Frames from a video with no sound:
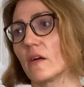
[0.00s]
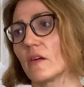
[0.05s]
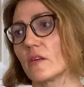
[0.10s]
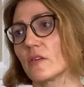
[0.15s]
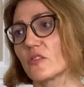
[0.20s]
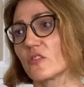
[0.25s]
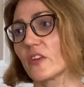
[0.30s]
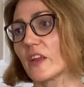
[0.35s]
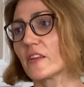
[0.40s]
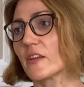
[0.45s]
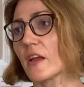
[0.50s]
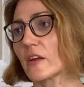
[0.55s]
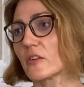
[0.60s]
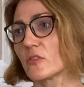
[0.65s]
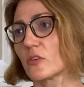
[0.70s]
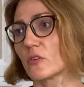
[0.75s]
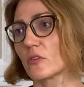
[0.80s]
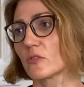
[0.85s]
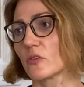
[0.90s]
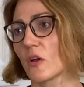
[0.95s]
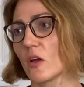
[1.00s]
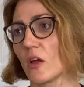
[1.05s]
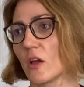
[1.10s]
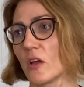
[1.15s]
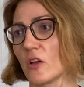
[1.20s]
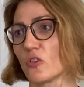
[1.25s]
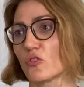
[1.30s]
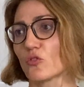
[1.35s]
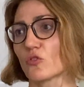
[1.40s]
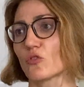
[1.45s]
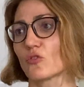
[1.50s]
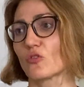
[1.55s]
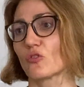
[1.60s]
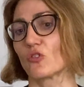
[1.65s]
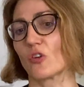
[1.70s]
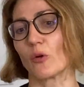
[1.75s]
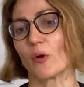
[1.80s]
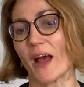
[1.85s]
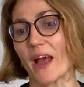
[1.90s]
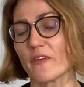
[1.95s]
state actor
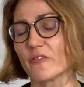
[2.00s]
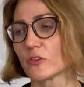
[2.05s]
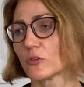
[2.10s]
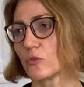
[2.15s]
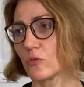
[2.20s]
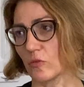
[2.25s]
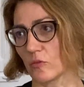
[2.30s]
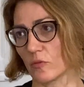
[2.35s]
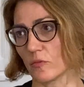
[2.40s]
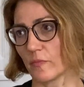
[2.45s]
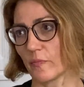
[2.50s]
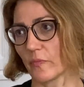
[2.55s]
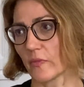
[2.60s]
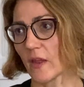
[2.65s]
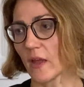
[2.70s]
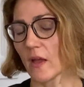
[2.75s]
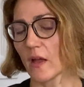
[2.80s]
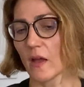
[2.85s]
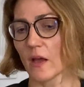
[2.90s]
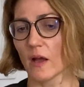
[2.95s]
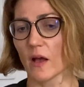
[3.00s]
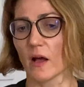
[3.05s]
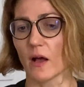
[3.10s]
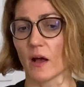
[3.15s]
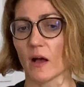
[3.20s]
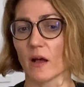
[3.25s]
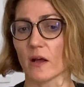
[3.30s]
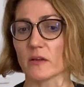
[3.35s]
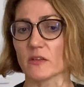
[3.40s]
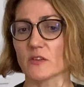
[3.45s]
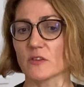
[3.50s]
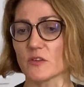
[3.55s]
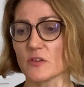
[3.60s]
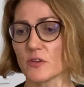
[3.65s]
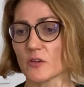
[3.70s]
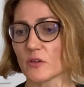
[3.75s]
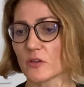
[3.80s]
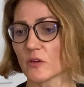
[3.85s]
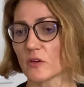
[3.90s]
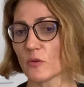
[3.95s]
shall ever do.
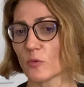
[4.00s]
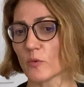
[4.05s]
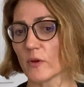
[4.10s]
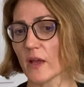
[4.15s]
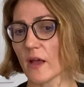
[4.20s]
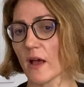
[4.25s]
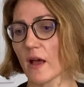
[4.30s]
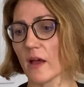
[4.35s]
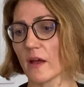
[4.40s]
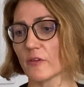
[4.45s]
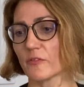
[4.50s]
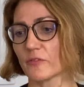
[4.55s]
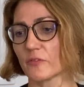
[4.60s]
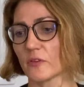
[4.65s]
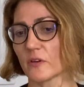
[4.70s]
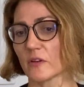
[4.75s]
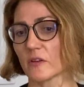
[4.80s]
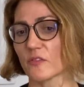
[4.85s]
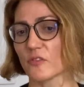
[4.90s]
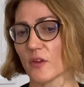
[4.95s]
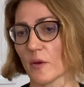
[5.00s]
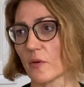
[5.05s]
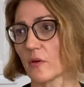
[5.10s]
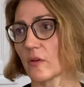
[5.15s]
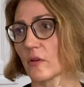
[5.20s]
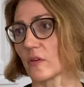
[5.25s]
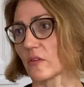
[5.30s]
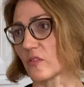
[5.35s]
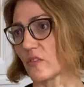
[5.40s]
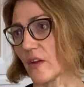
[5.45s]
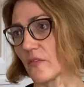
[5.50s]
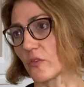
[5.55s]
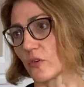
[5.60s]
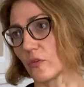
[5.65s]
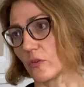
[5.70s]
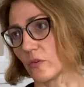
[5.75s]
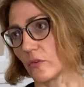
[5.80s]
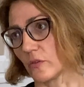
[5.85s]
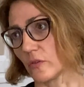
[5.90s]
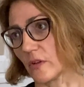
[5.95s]
Here we have
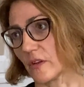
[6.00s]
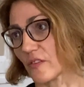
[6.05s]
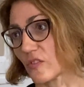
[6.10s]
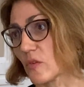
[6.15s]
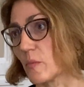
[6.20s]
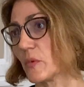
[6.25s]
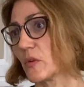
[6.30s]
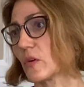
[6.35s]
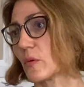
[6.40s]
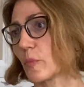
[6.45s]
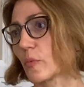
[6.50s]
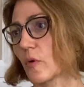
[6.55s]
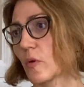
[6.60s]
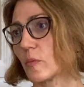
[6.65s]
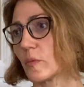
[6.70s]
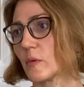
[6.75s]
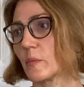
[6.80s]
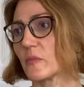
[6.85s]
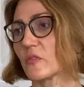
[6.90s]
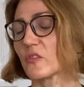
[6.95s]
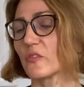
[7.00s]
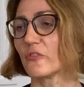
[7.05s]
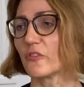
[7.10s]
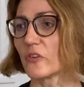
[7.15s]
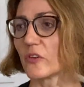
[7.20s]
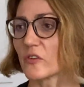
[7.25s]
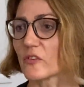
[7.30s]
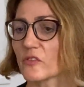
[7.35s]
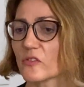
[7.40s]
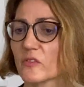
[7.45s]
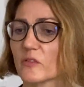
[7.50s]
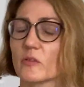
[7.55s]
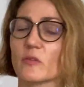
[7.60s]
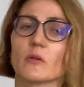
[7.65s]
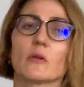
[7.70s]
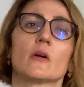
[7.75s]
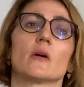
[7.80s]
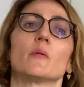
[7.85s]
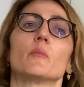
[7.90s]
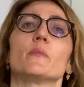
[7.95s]
several similar problems. First,
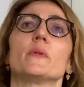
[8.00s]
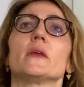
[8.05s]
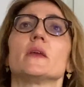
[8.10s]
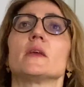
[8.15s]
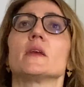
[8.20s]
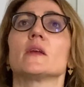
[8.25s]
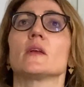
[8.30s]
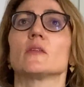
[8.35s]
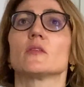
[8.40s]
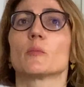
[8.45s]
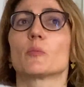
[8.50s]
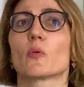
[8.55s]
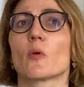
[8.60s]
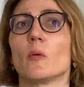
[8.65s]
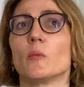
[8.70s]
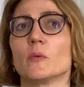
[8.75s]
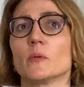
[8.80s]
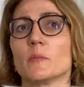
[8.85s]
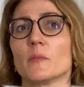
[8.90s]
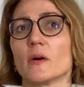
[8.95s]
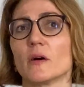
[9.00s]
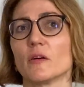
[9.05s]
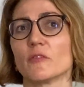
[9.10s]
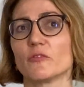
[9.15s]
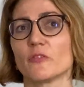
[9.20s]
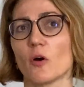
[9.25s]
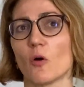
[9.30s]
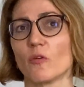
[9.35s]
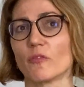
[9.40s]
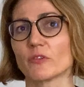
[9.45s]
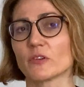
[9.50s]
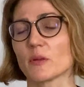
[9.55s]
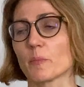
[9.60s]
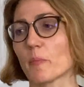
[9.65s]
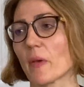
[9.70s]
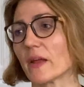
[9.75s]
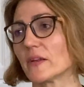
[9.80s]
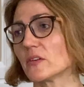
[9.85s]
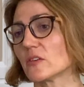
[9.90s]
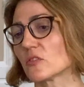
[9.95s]
being the problem of
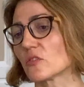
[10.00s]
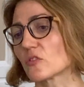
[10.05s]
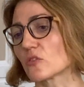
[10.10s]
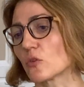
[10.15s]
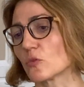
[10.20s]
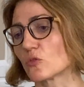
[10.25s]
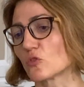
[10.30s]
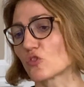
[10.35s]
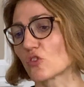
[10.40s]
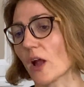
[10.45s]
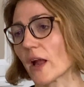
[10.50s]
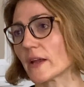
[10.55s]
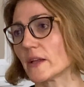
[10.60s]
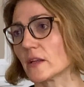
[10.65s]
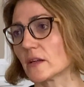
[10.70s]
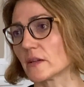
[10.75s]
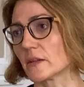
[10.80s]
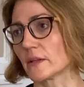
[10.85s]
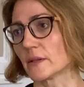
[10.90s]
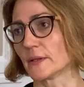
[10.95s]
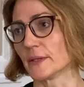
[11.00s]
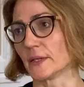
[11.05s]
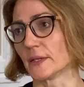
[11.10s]
over-dependence on China